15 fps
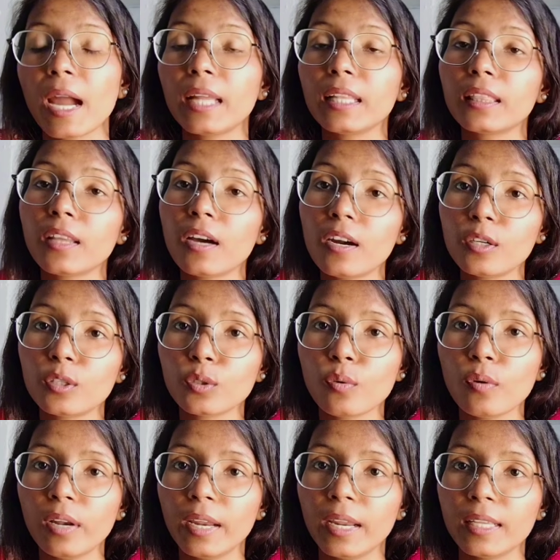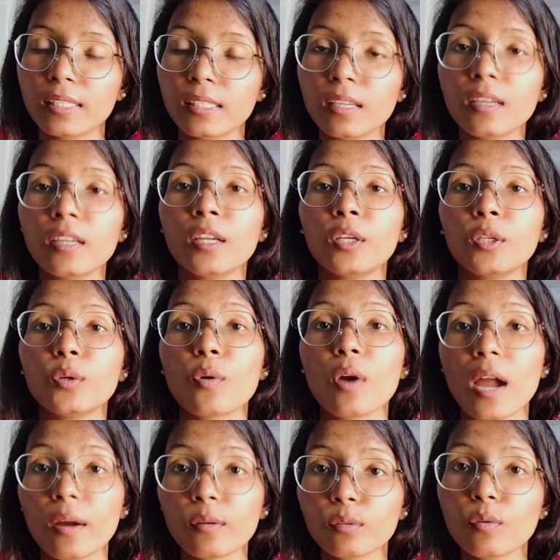And third rule is you
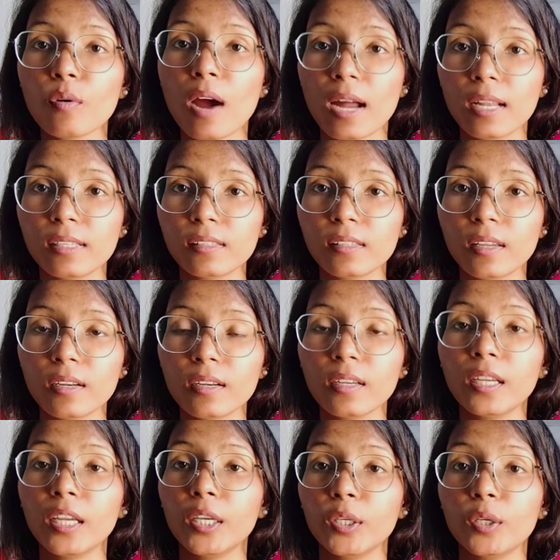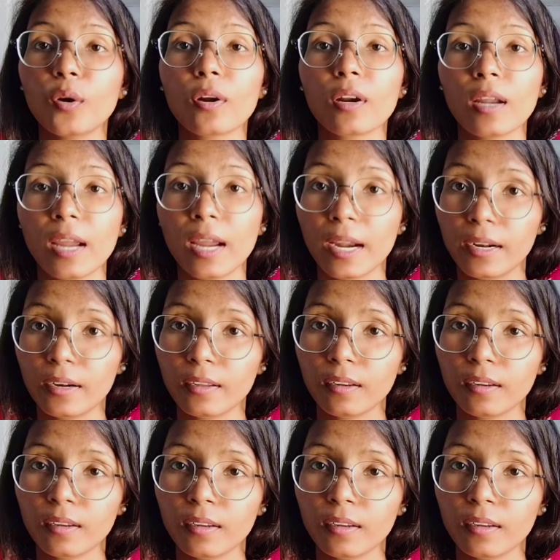have to answer in your head.